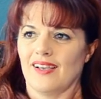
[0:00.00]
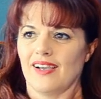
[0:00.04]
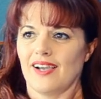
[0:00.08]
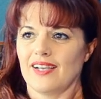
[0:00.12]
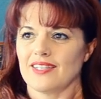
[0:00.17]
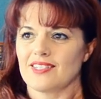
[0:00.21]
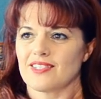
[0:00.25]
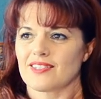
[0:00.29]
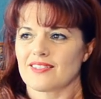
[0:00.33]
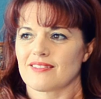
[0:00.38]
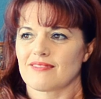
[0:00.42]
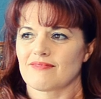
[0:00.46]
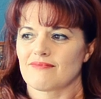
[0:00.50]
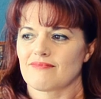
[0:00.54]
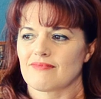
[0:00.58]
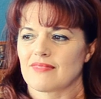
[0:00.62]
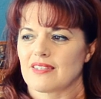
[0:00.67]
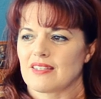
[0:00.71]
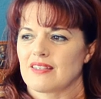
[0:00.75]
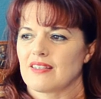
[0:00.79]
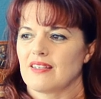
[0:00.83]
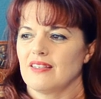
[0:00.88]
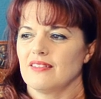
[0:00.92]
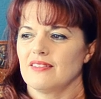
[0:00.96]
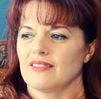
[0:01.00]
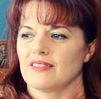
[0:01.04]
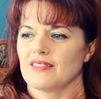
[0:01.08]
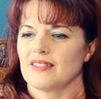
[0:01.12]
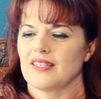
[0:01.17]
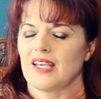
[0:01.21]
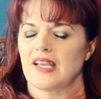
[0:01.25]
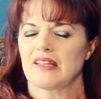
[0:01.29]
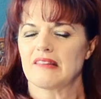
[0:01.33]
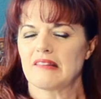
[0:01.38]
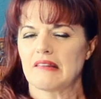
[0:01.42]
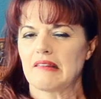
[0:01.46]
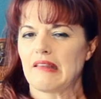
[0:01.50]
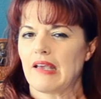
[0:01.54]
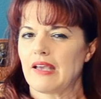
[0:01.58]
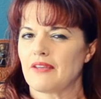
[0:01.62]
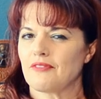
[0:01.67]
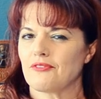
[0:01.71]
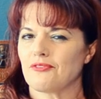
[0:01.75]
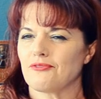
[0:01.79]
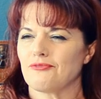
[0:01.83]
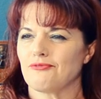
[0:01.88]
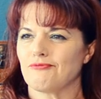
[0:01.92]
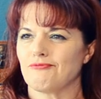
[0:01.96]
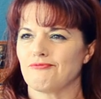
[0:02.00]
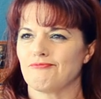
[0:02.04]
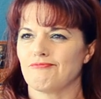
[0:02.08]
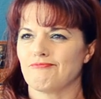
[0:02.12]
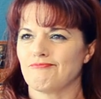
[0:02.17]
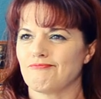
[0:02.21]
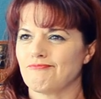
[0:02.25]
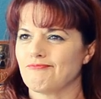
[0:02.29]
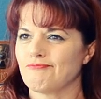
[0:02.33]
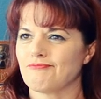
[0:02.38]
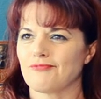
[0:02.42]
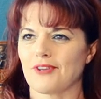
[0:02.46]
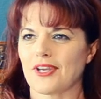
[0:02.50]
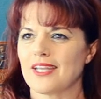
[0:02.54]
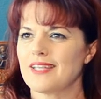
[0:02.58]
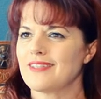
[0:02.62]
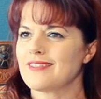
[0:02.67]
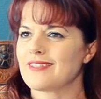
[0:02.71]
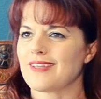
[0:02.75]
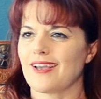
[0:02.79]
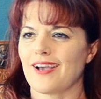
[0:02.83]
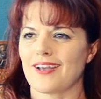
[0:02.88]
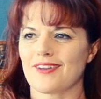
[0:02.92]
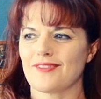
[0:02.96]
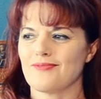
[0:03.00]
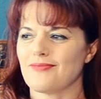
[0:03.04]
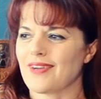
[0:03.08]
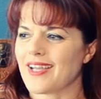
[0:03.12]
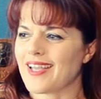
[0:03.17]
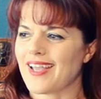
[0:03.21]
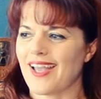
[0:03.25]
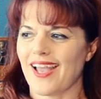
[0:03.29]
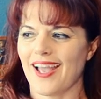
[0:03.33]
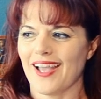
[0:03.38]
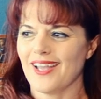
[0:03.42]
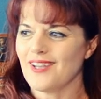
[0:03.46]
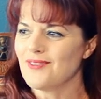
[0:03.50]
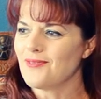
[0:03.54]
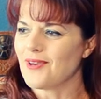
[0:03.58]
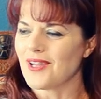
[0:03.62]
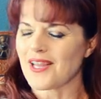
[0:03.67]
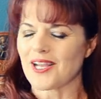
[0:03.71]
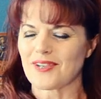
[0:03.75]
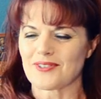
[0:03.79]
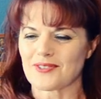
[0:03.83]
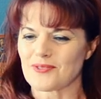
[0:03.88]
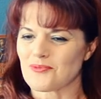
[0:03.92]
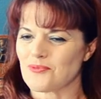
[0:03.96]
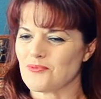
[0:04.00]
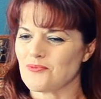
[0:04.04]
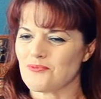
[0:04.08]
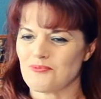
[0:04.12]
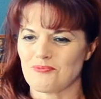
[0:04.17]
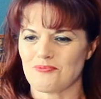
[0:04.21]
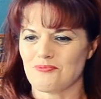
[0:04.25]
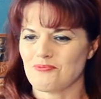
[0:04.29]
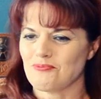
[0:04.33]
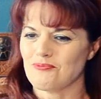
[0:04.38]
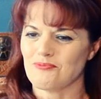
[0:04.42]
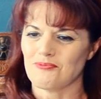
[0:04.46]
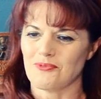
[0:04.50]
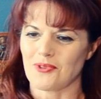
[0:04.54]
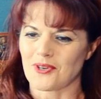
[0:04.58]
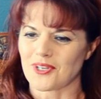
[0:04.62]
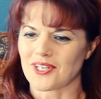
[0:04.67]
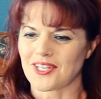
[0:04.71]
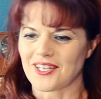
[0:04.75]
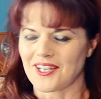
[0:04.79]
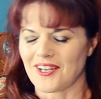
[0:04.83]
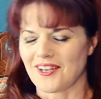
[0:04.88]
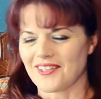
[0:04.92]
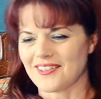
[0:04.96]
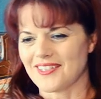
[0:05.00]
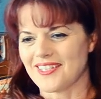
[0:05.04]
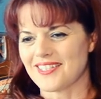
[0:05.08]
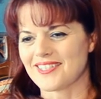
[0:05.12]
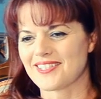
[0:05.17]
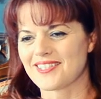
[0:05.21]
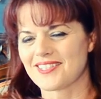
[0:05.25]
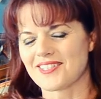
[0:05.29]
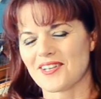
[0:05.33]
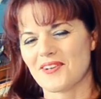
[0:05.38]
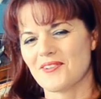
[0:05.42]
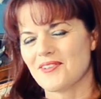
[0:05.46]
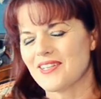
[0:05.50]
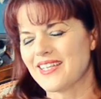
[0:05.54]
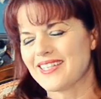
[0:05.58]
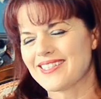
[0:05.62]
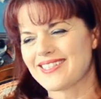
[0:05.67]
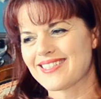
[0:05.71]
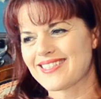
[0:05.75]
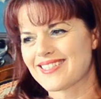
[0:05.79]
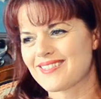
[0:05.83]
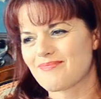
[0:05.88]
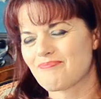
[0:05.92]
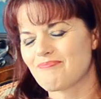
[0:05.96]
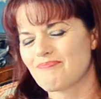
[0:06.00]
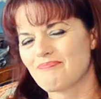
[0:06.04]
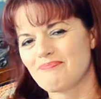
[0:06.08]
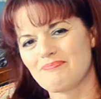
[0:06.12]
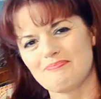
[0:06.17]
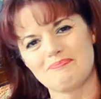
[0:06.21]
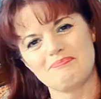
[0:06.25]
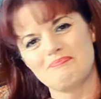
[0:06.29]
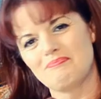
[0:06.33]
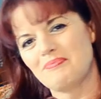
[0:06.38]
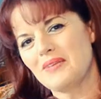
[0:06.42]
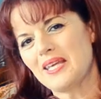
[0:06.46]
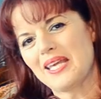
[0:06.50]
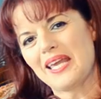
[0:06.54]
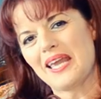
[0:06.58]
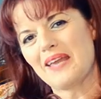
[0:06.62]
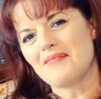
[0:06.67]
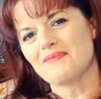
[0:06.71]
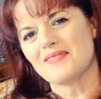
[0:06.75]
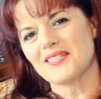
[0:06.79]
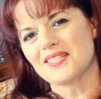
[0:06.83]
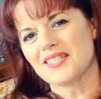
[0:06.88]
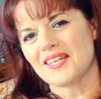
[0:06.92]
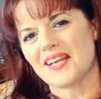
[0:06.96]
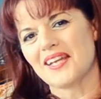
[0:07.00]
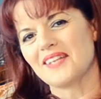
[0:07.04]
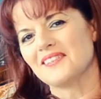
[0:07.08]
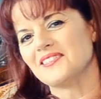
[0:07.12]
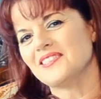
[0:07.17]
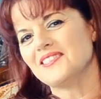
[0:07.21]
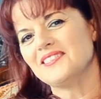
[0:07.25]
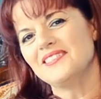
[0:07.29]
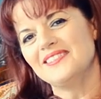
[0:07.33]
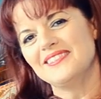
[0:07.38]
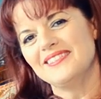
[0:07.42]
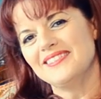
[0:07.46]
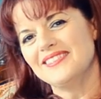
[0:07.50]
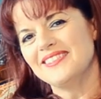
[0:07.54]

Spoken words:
I just couldn't get that phrase out of my head while I was working on this, so it just became the title.